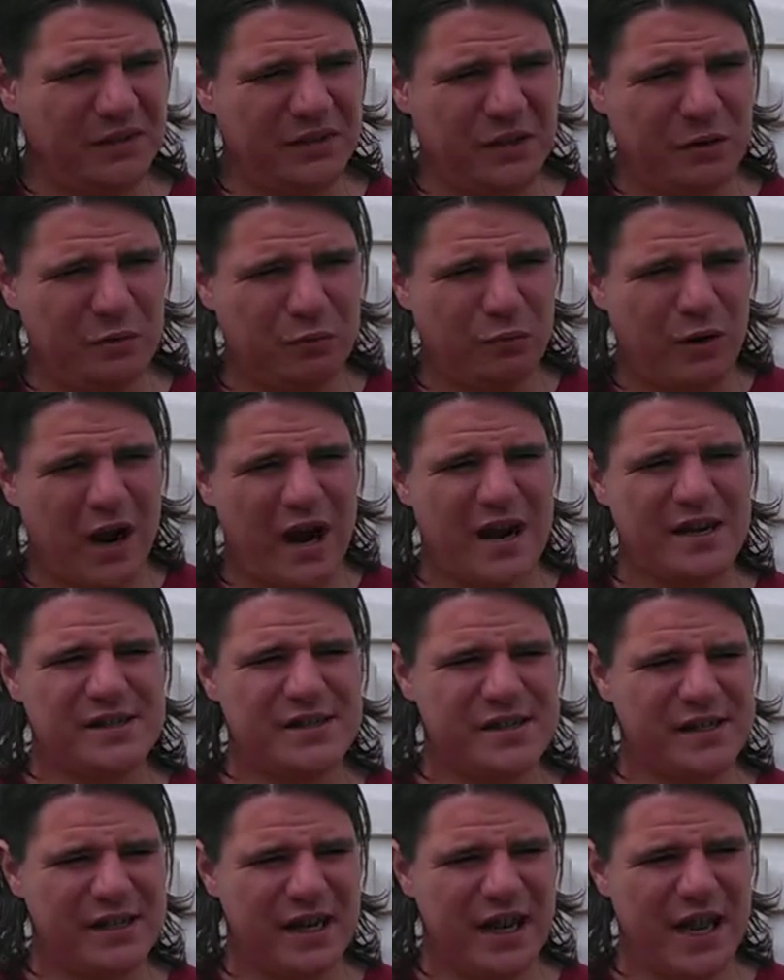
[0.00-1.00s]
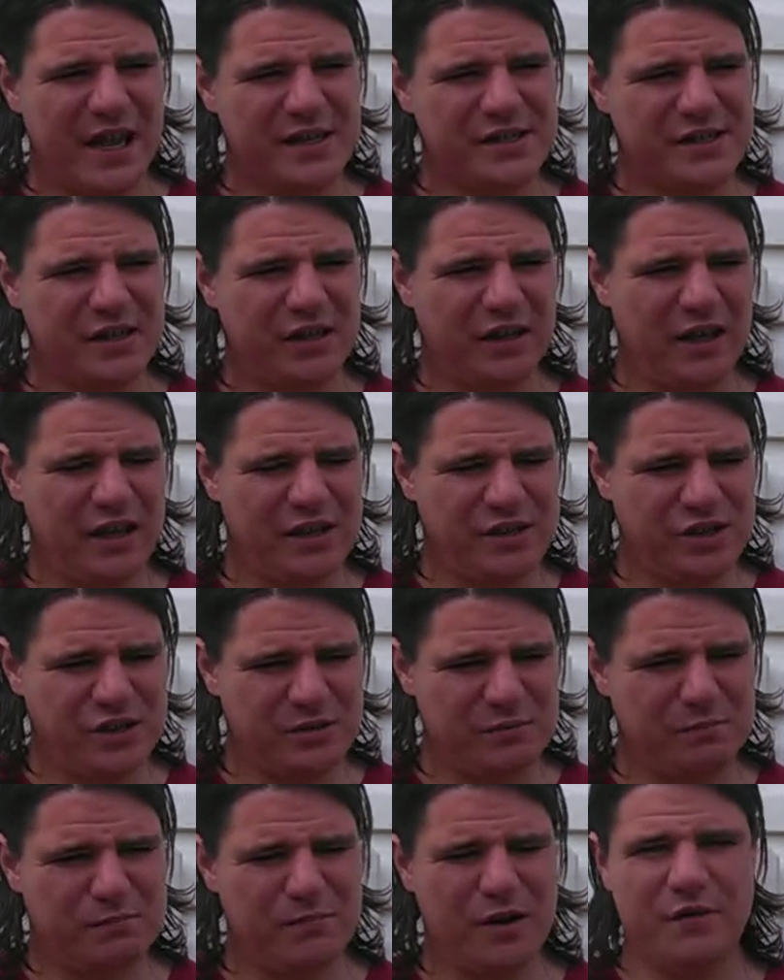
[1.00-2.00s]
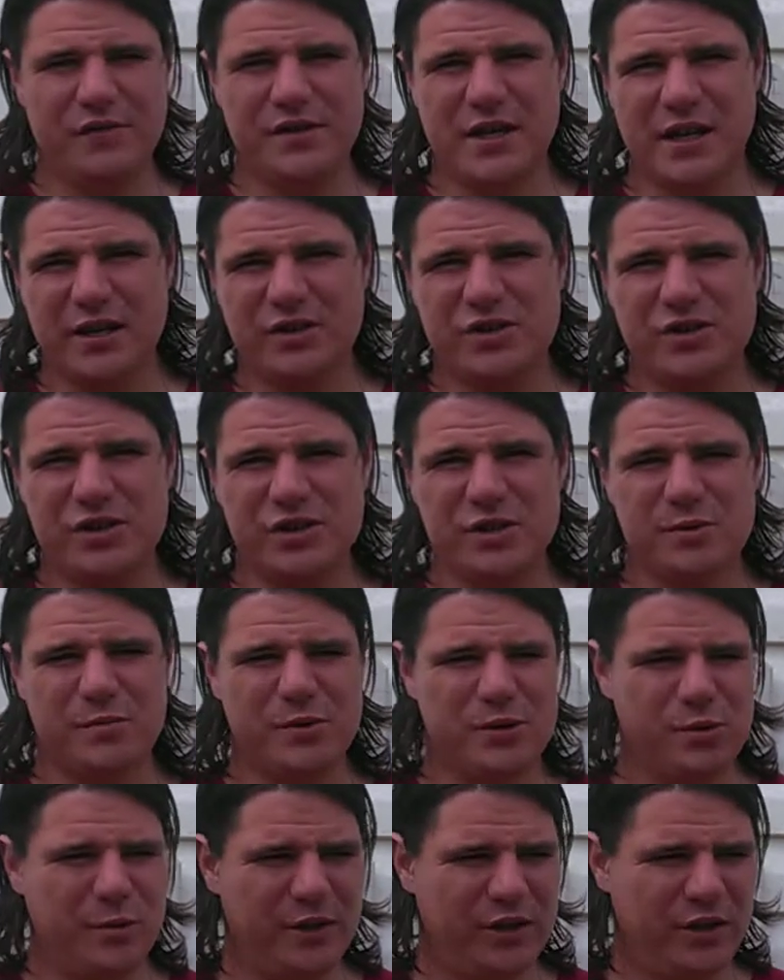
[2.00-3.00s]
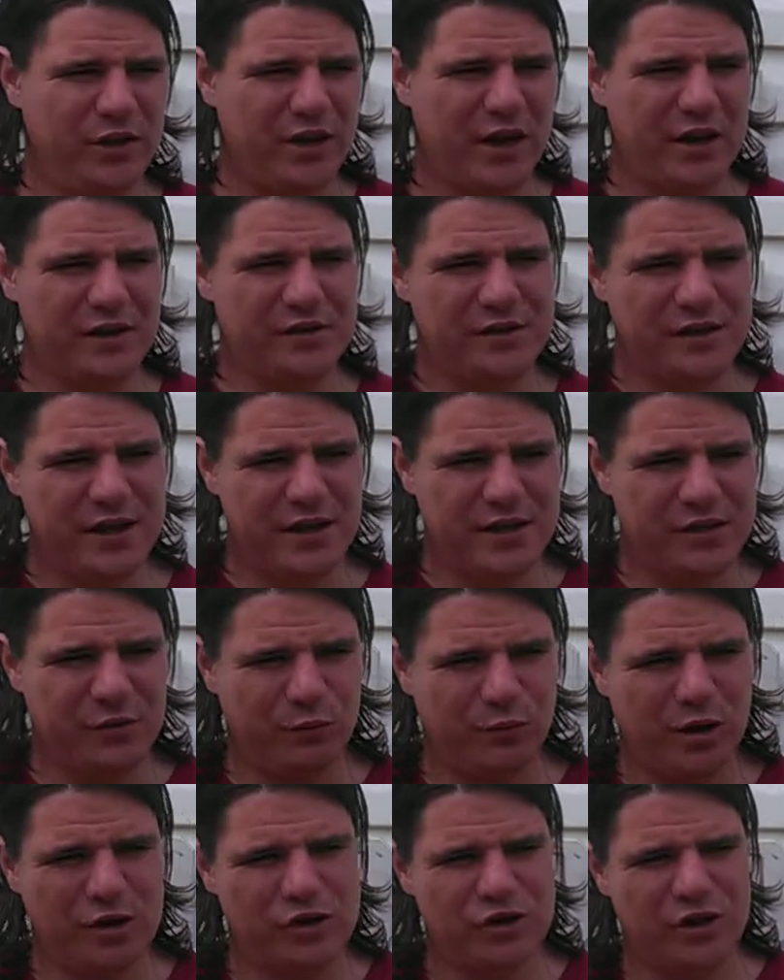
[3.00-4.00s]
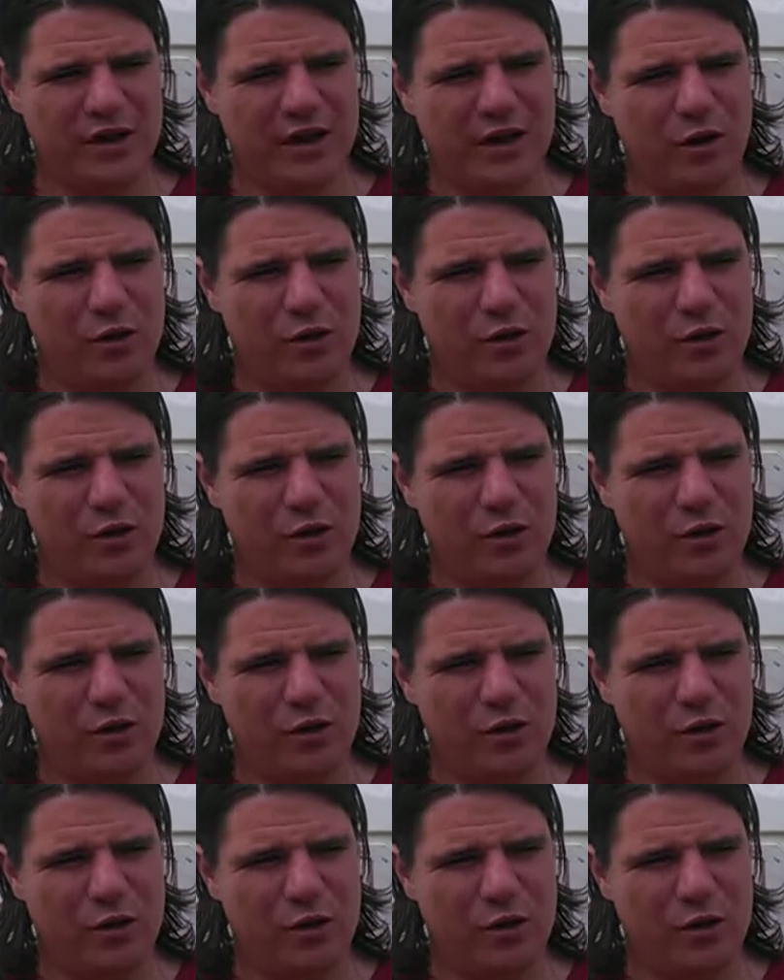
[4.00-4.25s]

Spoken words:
the rising escalation of tensions between the United States and Russia that